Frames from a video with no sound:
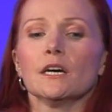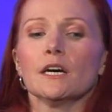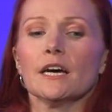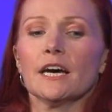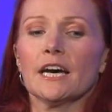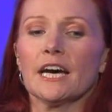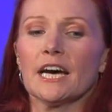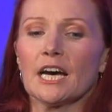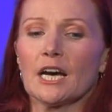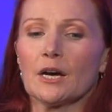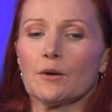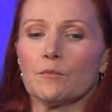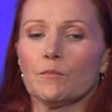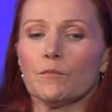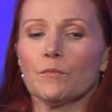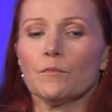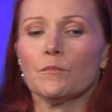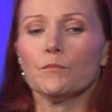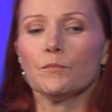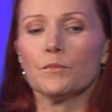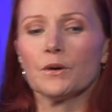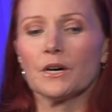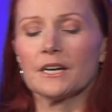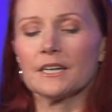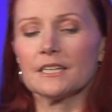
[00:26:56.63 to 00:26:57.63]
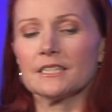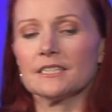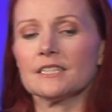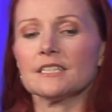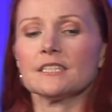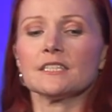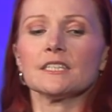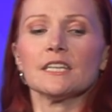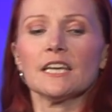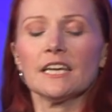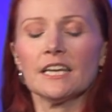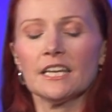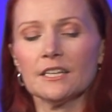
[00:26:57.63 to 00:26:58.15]

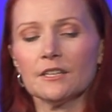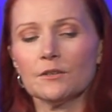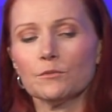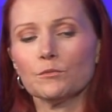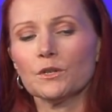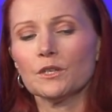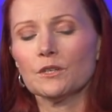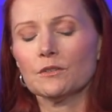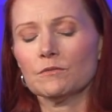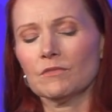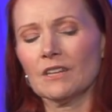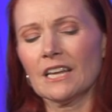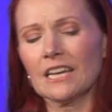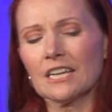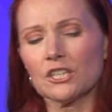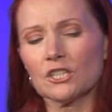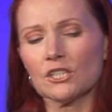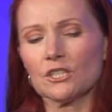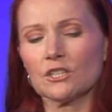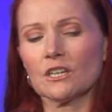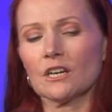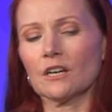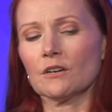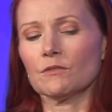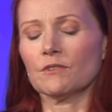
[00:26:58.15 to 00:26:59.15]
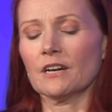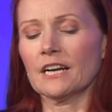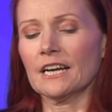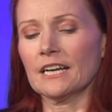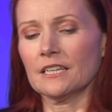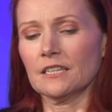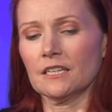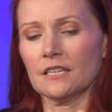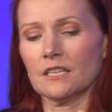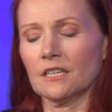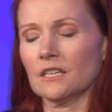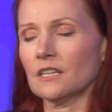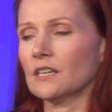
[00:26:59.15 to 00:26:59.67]
Last year I ran
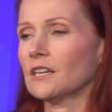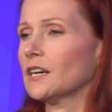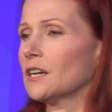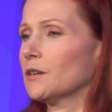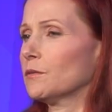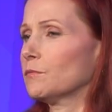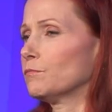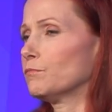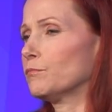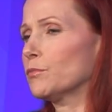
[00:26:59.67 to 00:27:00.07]
a